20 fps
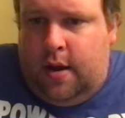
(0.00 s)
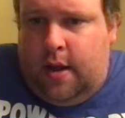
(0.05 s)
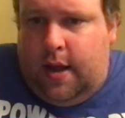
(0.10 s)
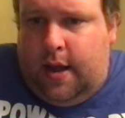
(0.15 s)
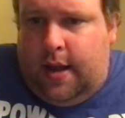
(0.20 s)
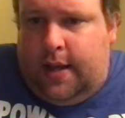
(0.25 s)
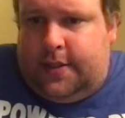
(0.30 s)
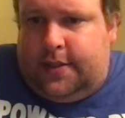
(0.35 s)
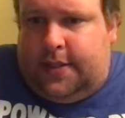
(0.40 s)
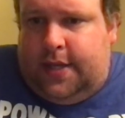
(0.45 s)

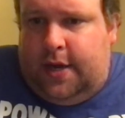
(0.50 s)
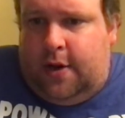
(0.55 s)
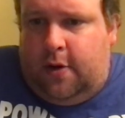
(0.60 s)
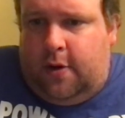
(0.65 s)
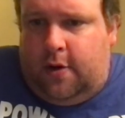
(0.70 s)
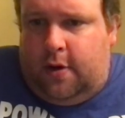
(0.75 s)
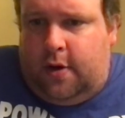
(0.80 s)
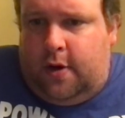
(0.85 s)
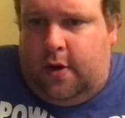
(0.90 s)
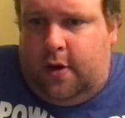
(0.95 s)
as he
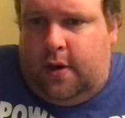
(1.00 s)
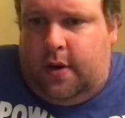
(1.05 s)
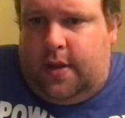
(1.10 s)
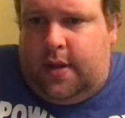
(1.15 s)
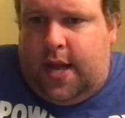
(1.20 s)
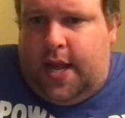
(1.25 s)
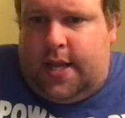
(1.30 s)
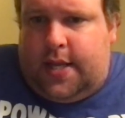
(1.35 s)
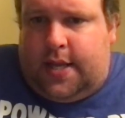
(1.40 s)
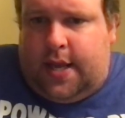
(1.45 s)
earlier in
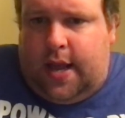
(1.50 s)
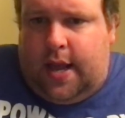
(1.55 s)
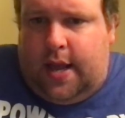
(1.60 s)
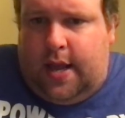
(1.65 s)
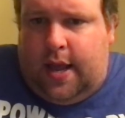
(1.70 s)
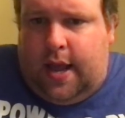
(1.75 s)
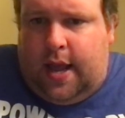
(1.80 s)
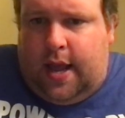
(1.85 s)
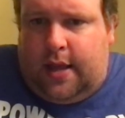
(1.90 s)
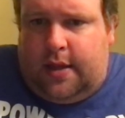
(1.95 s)
that
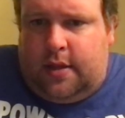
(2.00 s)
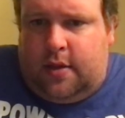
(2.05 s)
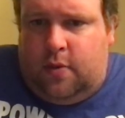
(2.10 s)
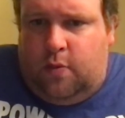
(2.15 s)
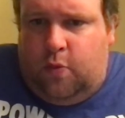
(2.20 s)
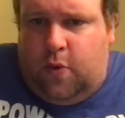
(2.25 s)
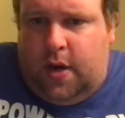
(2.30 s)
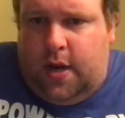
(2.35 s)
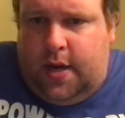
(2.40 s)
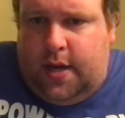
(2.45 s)
day had
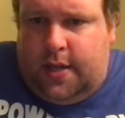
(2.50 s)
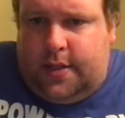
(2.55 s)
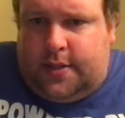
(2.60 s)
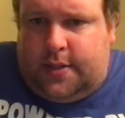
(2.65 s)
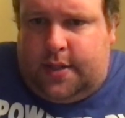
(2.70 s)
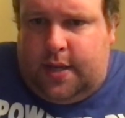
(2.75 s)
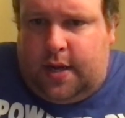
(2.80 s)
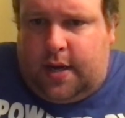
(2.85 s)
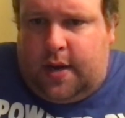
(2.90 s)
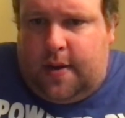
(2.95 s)

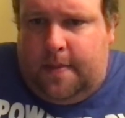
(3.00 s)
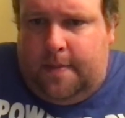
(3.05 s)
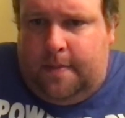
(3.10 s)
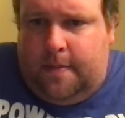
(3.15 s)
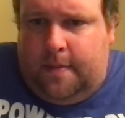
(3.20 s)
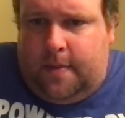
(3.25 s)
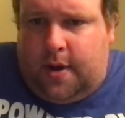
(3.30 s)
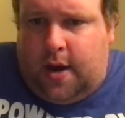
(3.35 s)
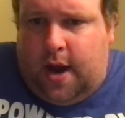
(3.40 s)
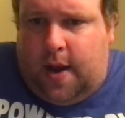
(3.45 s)
witnessed a
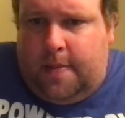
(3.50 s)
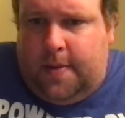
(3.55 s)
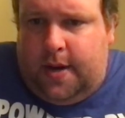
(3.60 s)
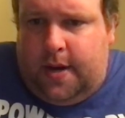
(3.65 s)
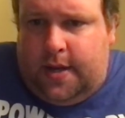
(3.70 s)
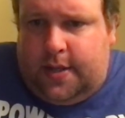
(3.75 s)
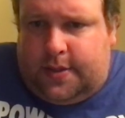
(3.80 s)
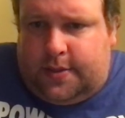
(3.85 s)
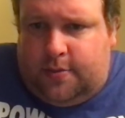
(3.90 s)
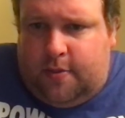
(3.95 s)

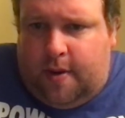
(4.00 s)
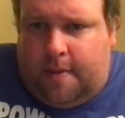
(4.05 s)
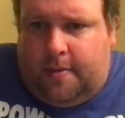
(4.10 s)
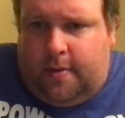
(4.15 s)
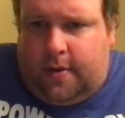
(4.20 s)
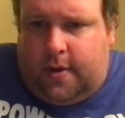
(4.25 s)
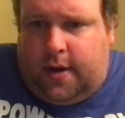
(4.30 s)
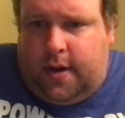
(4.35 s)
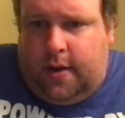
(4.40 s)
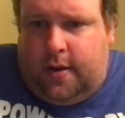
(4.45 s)
communist
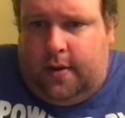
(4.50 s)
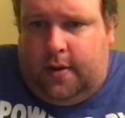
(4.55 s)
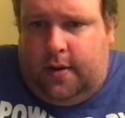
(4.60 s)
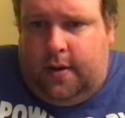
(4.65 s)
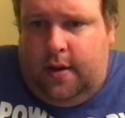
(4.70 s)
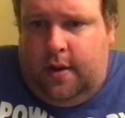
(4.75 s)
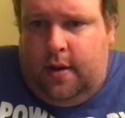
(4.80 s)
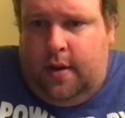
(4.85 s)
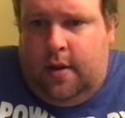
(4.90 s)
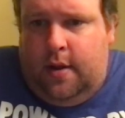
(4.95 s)
rebel killed